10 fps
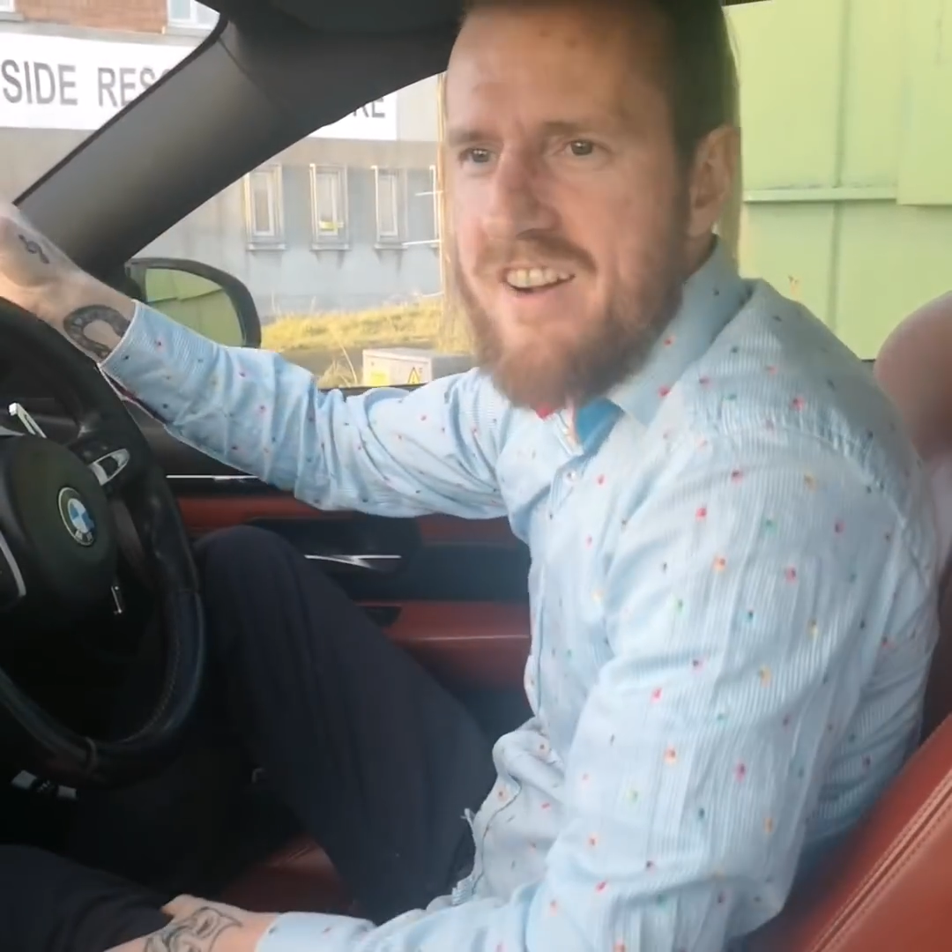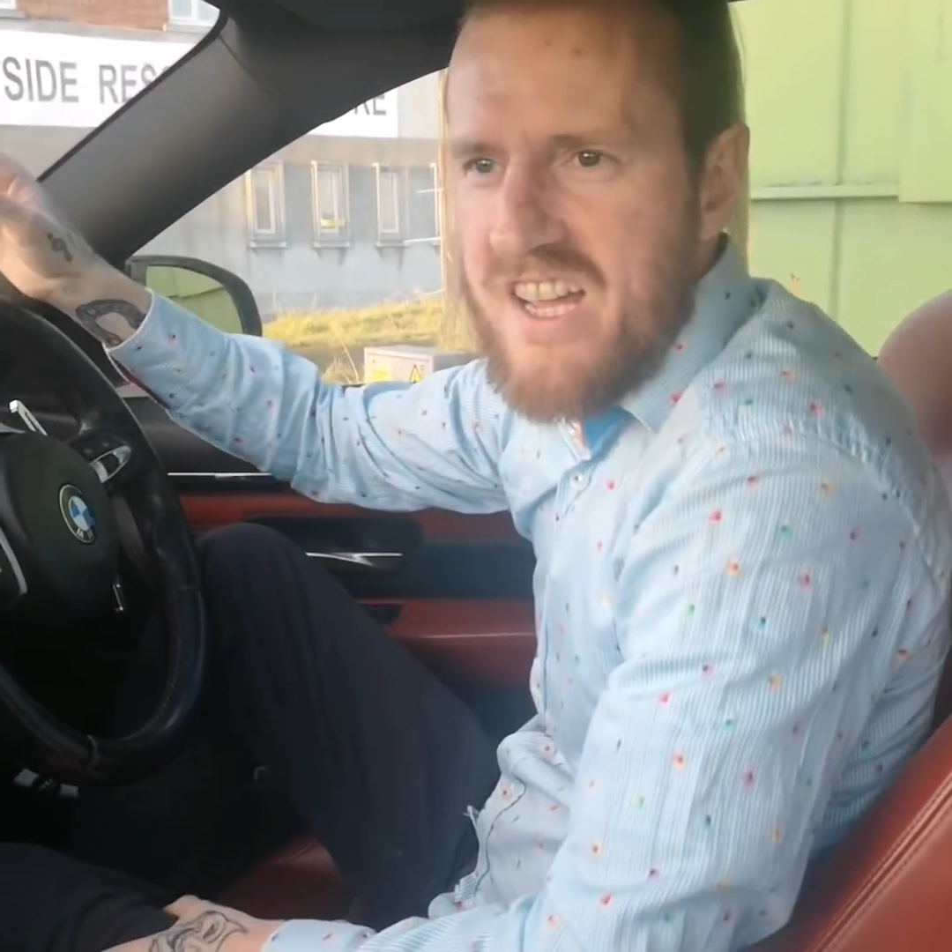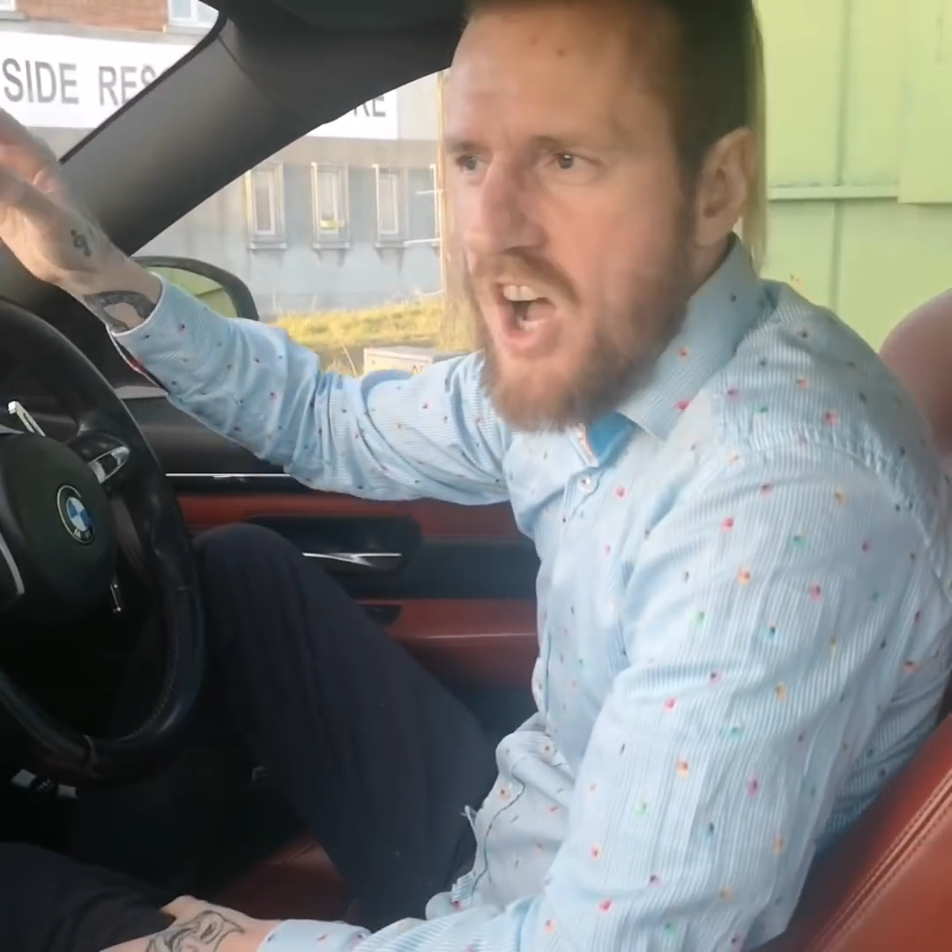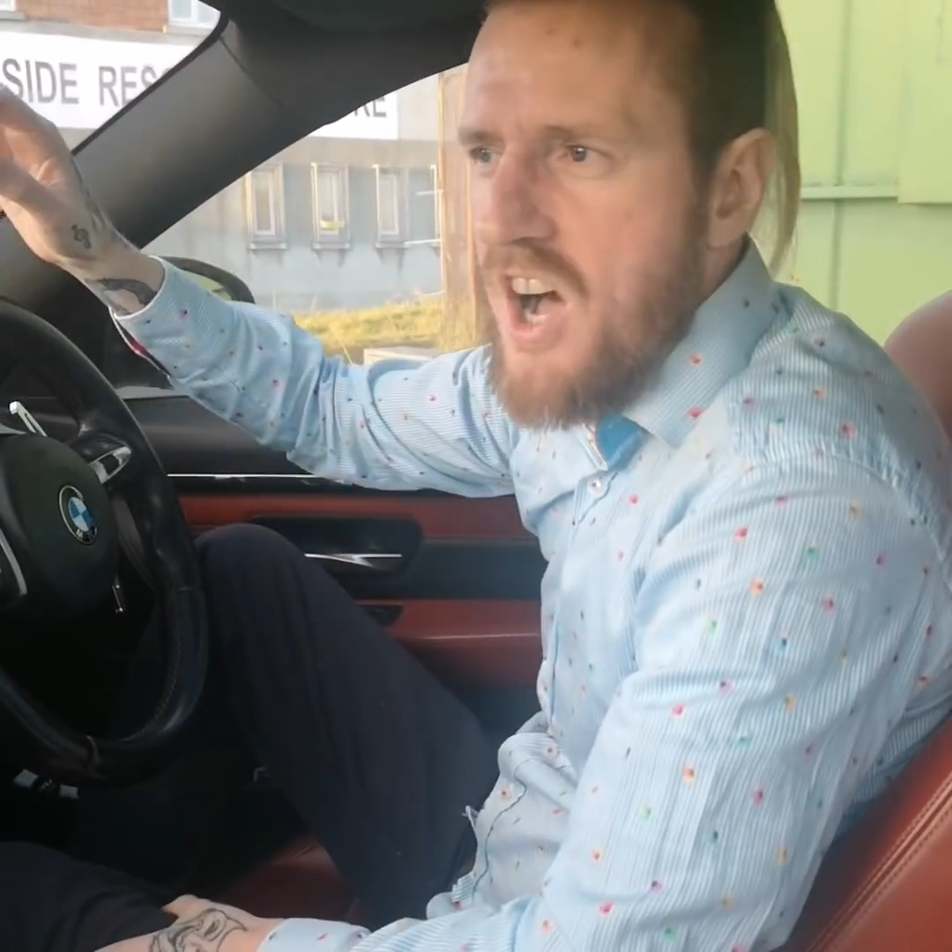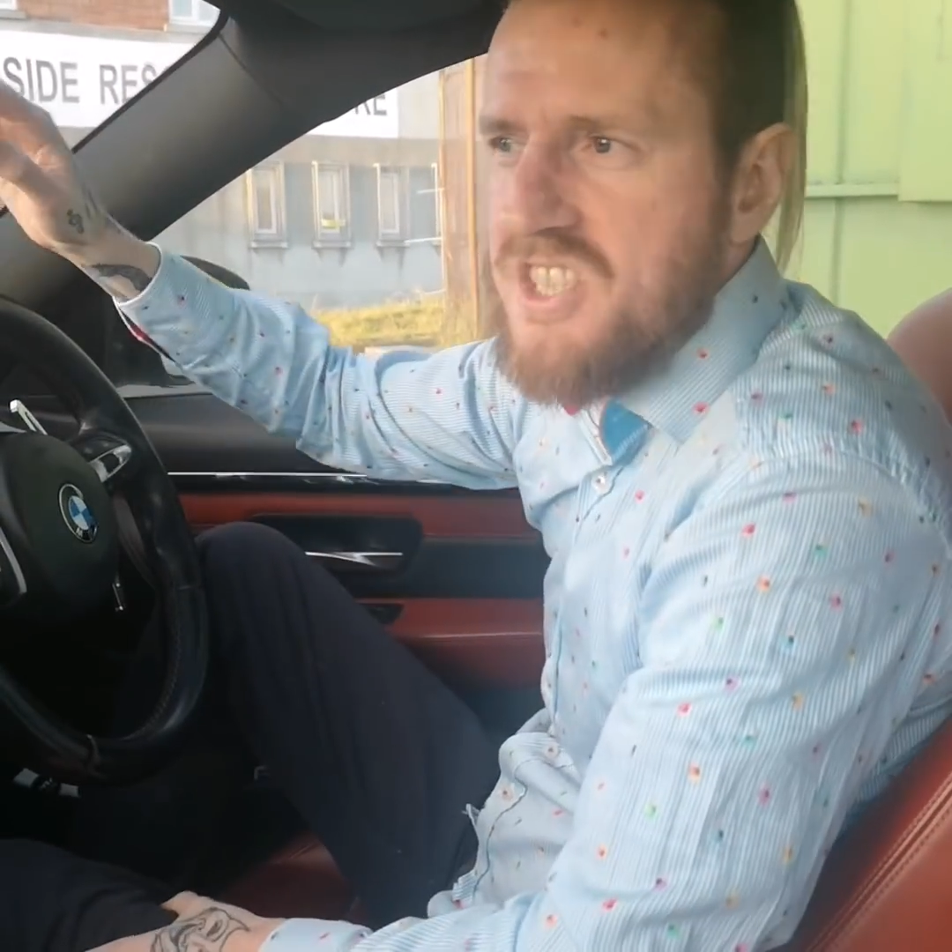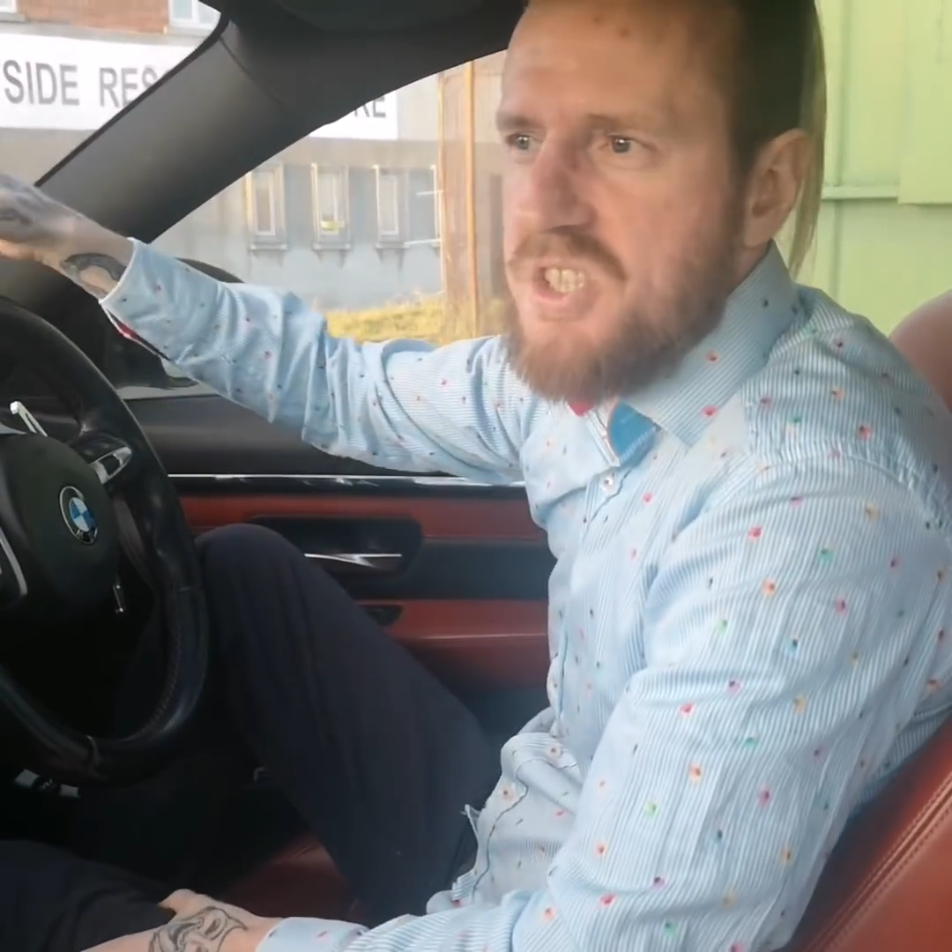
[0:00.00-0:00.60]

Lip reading: and it caused